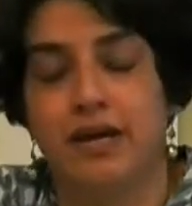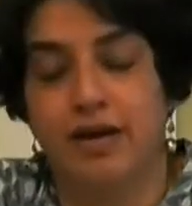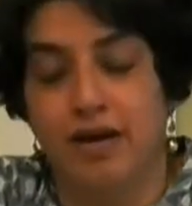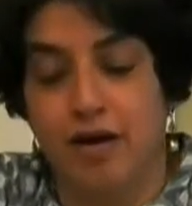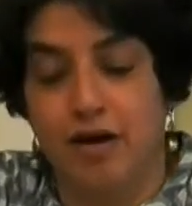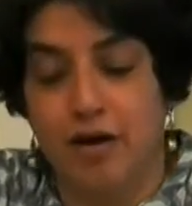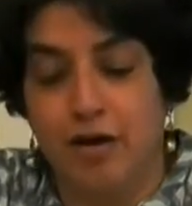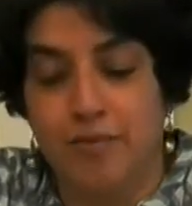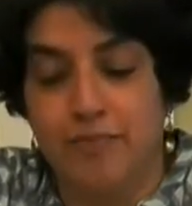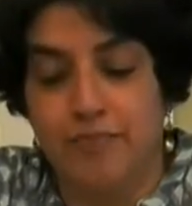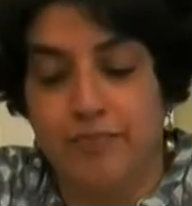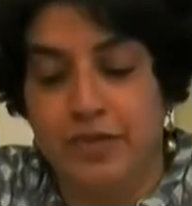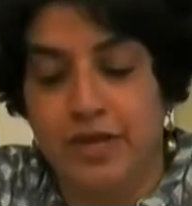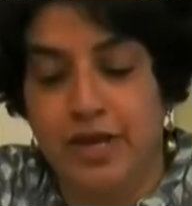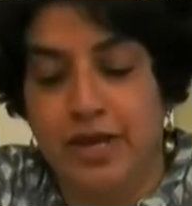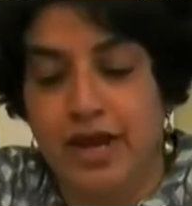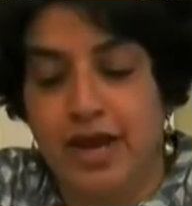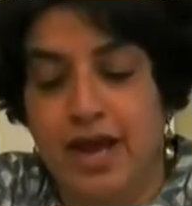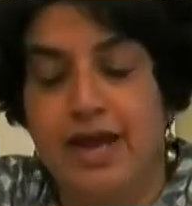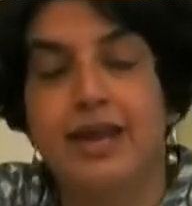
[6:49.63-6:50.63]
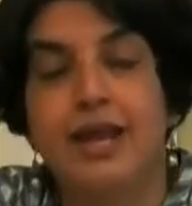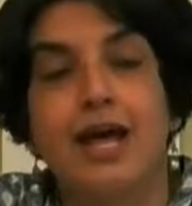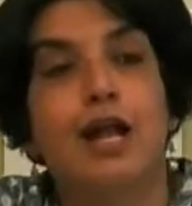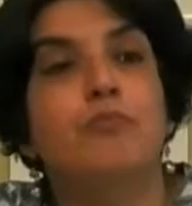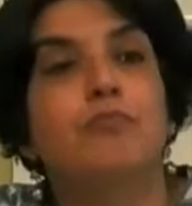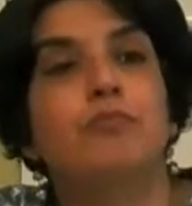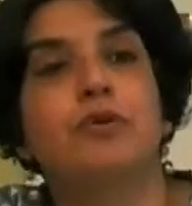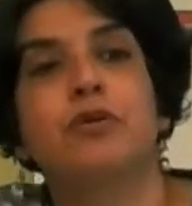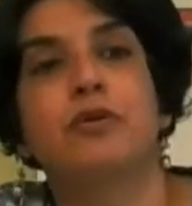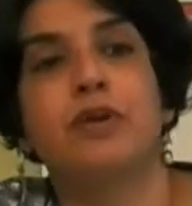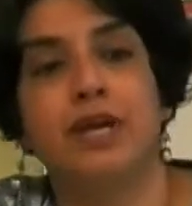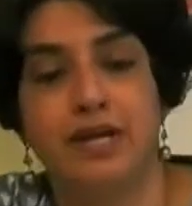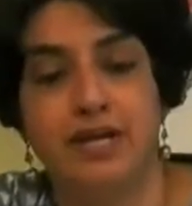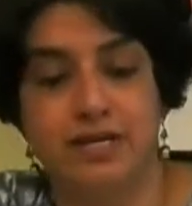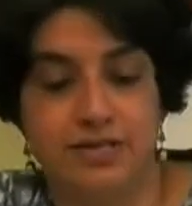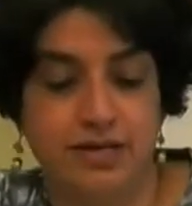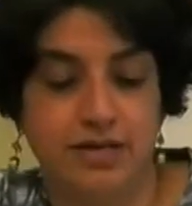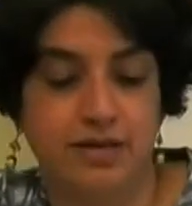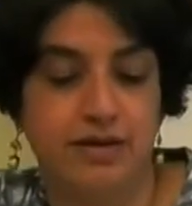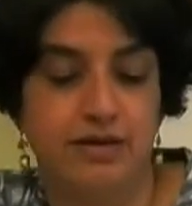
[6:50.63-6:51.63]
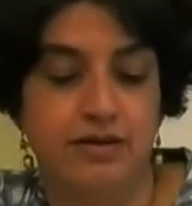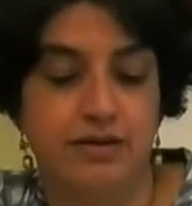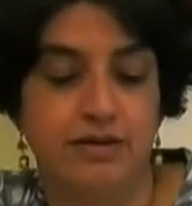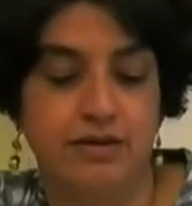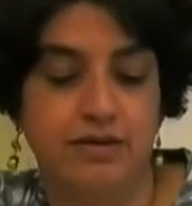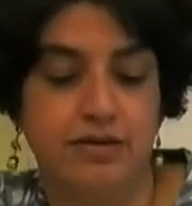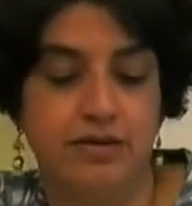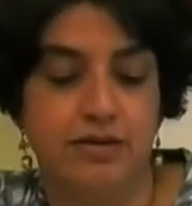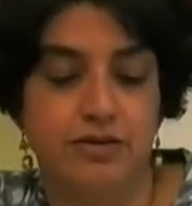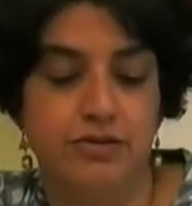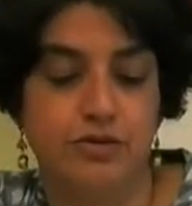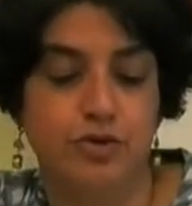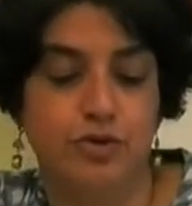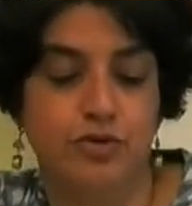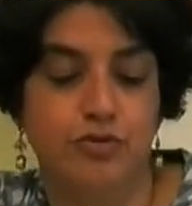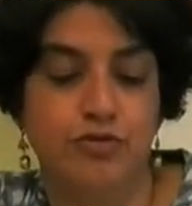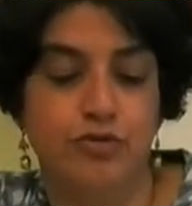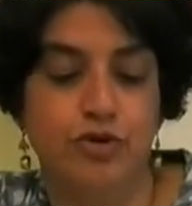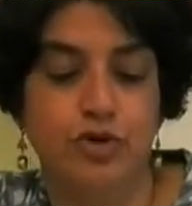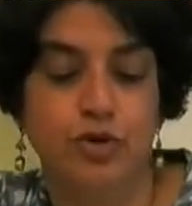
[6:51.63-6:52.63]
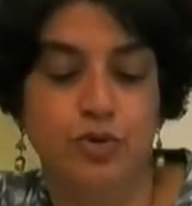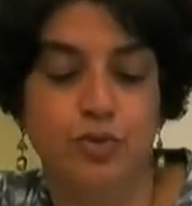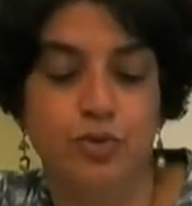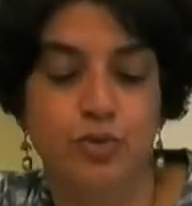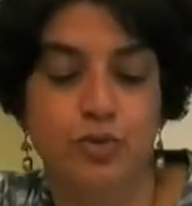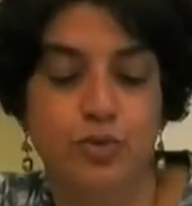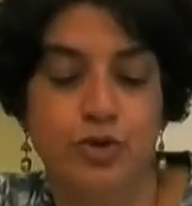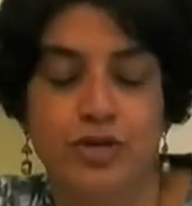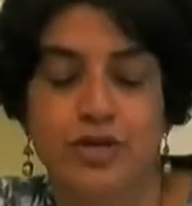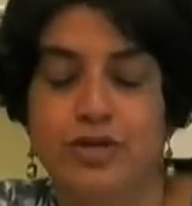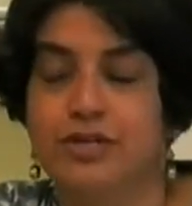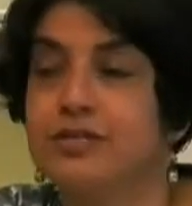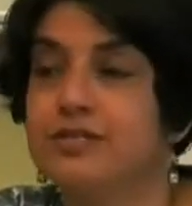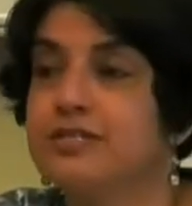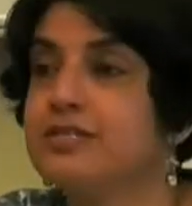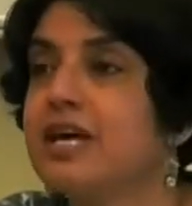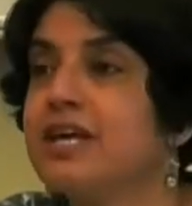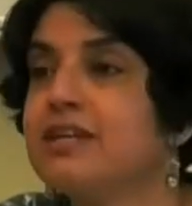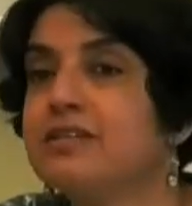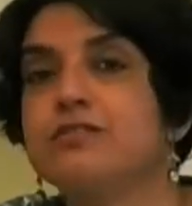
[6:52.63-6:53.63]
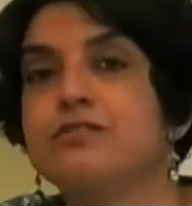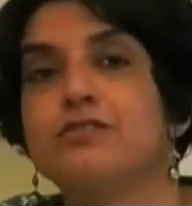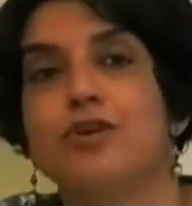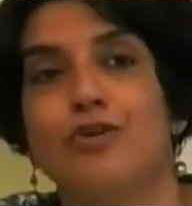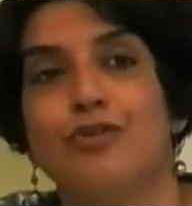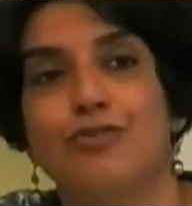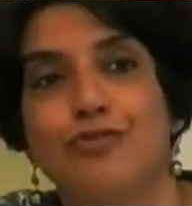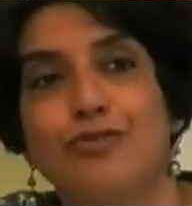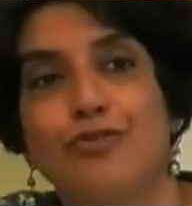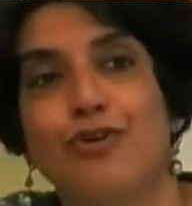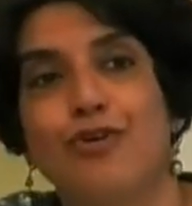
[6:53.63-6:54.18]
and helped create a sort of new sense of